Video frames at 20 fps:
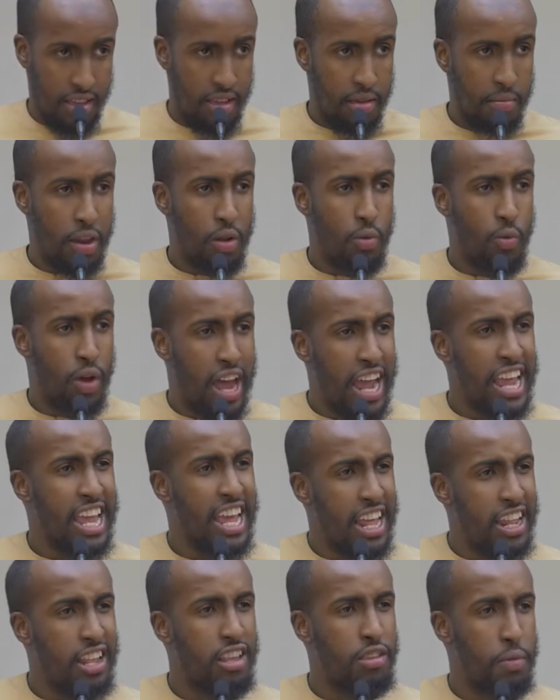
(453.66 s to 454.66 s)
Meaning when I
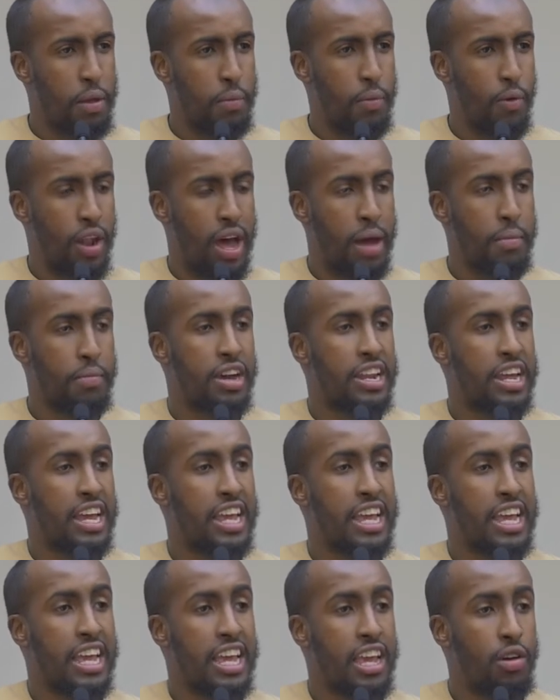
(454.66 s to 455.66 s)
get these people, I'm going to
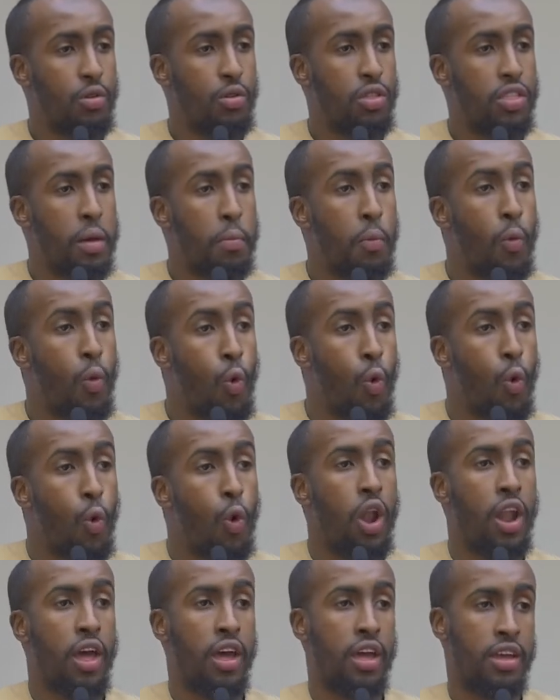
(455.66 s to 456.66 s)
kill them all.
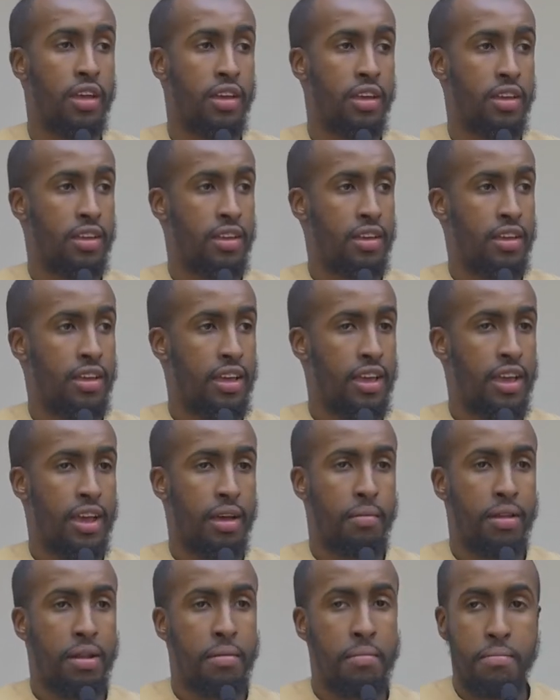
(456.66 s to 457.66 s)

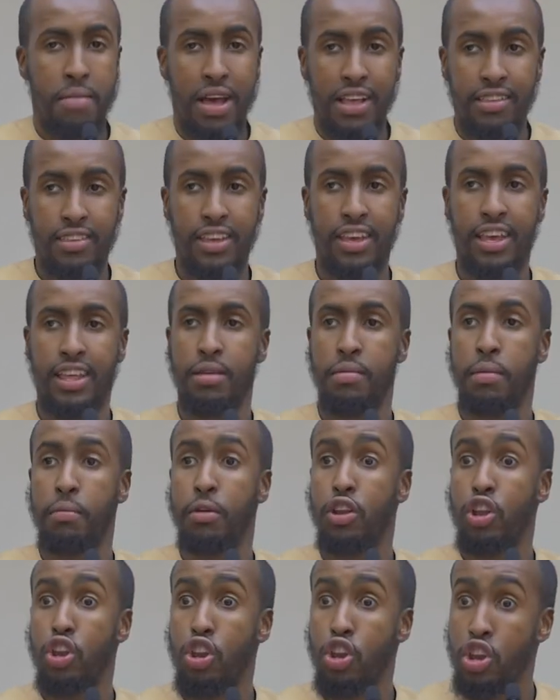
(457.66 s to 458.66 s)
I'm going to massacre them. I'm
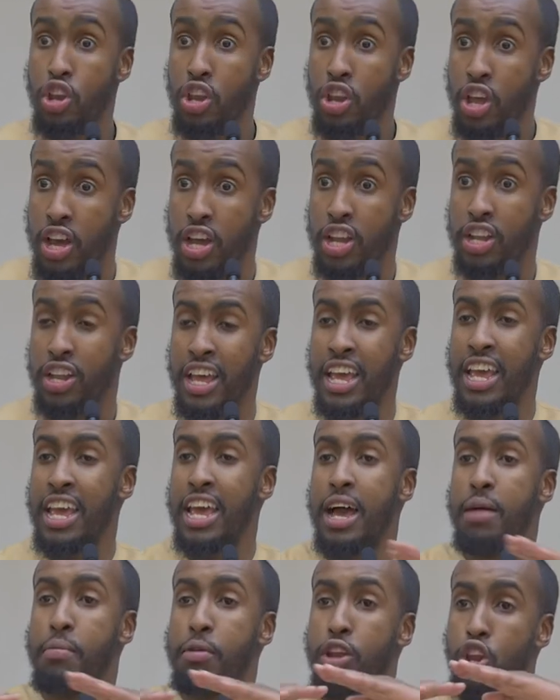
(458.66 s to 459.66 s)
going to nerd,
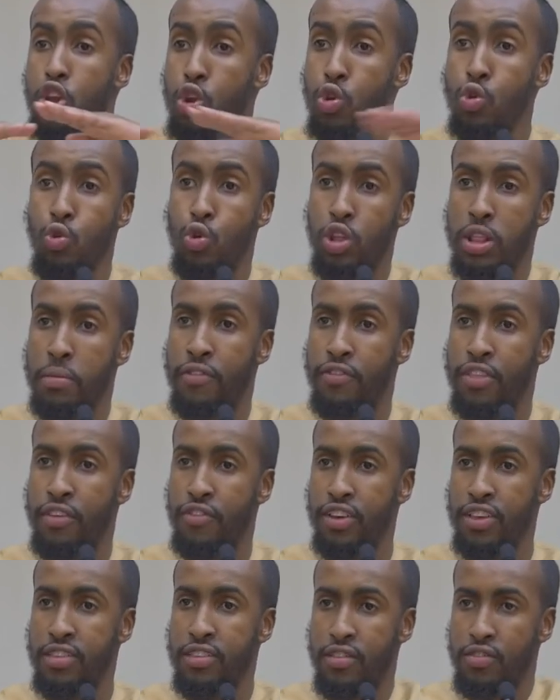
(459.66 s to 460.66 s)
I'm going to nuke them off the
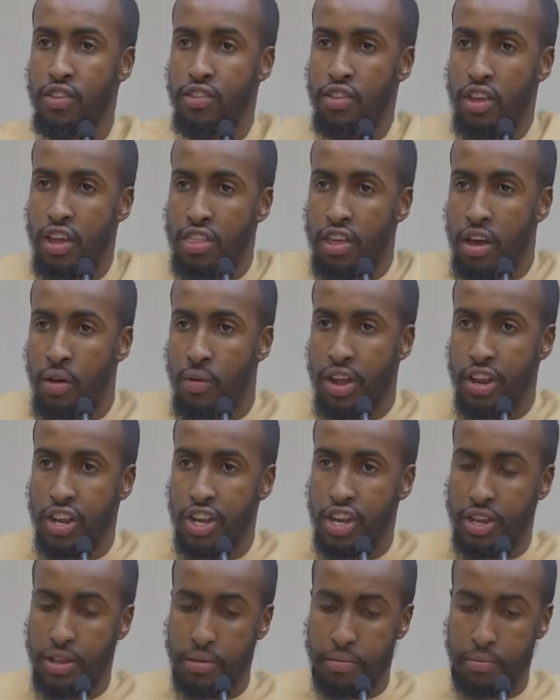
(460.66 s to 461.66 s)
face of this earth, Khawarij.